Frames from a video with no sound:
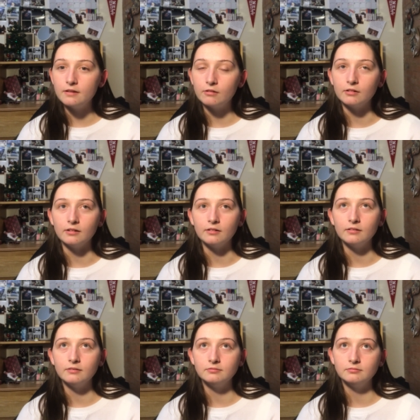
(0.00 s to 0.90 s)
or
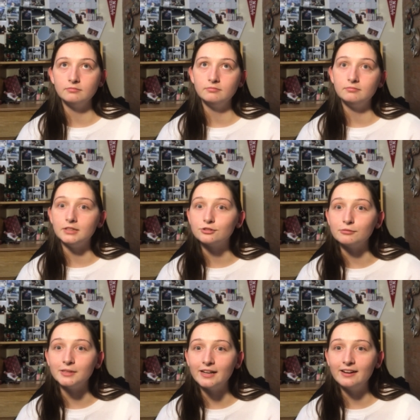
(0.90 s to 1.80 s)

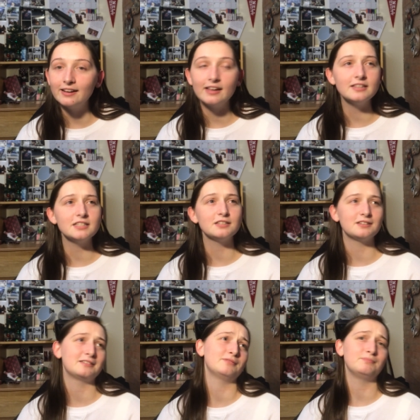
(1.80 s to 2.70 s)
discriminated
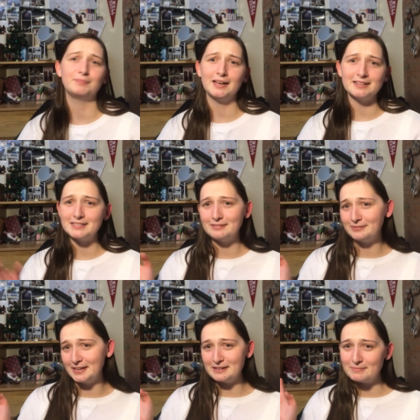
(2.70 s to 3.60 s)
against because of
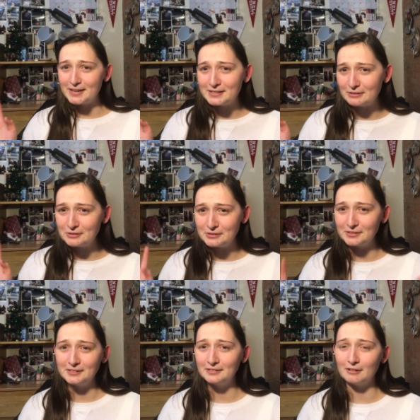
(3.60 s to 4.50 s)
like my
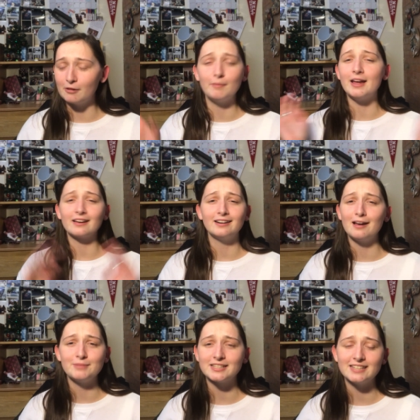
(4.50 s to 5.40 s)
social or my
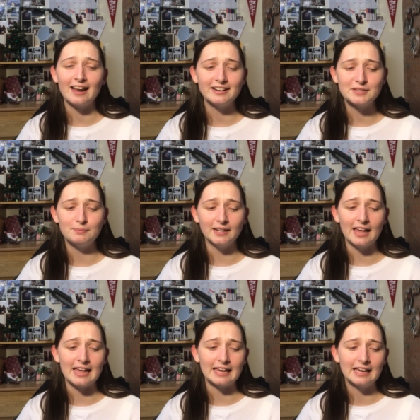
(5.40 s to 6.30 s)
economic status, but
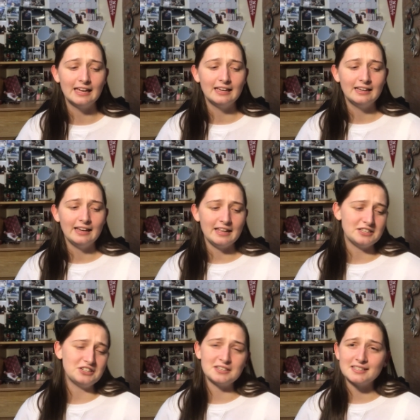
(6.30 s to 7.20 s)
like
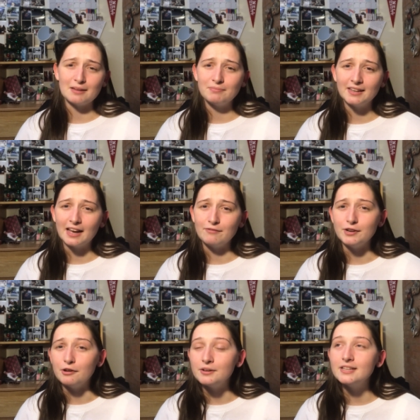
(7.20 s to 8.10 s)
it's just something I've
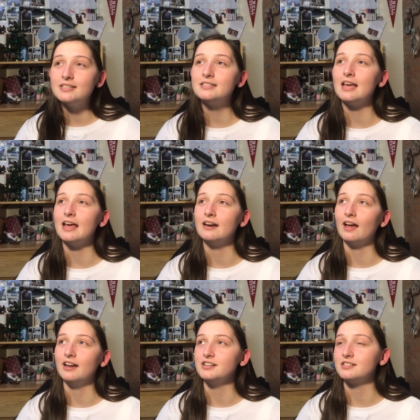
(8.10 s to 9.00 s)
noticed, and
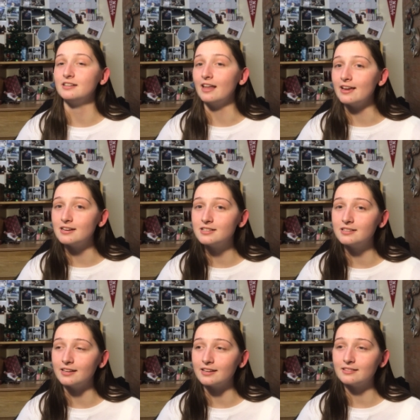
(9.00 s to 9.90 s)
I just liked like